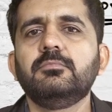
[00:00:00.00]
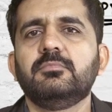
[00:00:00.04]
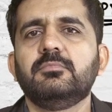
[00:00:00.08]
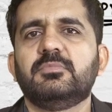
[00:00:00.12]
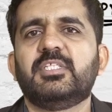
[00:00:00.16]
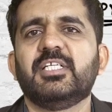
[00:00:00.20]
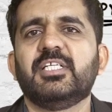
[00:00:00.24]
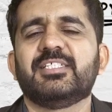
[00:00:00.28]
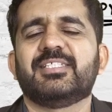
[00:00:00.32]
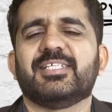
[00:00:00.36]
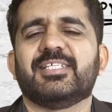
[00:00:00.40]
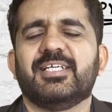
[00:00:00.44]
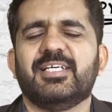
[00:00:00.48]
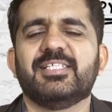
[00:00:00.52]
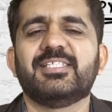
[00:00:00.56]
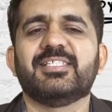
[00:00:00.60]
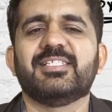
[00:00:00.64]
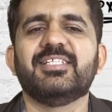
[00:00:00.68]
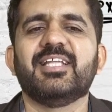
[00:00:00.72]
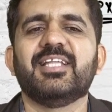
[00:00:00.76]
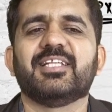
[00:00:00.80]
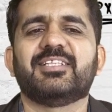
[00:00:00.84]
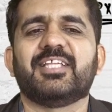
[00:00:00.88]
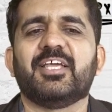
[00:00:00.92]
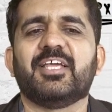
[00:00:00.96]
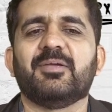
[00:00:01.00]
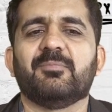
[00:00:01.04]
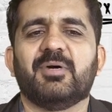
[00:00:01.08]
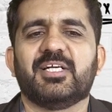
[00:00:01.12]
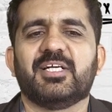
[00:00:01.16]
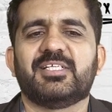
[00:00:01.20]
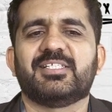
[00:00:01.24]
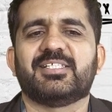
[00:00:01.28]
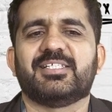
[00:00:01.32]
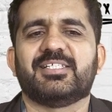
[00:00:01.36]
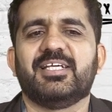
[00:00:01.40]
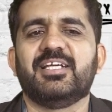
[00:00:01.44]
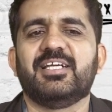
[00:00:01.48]
This is nothing
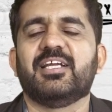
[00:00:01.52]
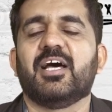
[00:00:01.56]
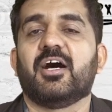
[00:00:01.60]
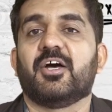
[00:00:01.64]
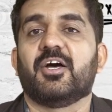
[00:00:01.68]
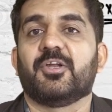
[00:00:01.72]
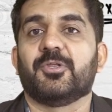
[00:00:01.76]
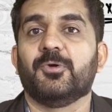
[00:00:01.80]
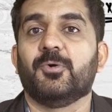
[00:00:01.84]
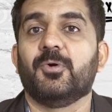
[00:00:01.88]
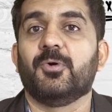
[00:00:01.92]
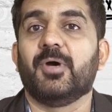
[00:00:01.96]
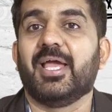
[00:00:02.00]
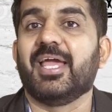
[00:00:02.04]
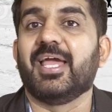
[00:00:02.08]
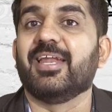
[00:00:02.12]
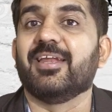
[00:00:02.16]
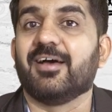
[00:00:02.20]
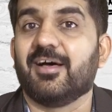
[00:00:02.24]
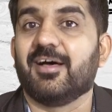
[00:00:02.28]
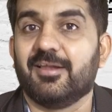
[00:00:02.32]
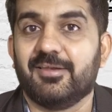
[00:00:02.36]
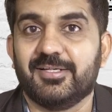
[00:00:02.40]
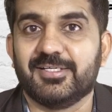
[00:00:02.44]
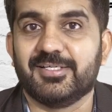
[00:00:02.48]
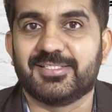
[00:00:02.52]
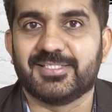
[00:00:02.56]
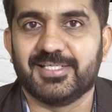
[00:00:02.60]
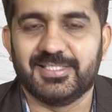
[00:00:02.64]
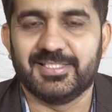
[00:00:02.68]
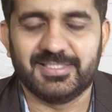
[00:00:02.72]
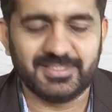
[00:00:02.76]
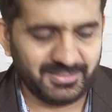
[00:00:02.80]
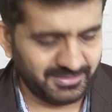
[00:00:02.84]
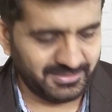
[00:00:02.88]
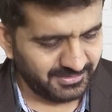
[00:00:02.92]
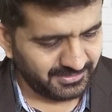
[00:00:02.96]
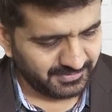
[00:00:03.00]
but scenario
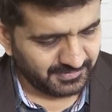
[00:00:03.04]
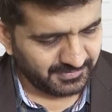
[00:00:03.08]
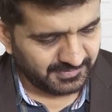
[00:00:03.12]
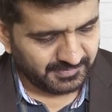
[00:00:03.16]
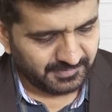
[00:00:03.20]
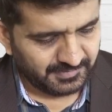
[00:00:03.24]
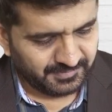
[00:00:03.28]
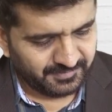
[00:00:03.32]
analysis.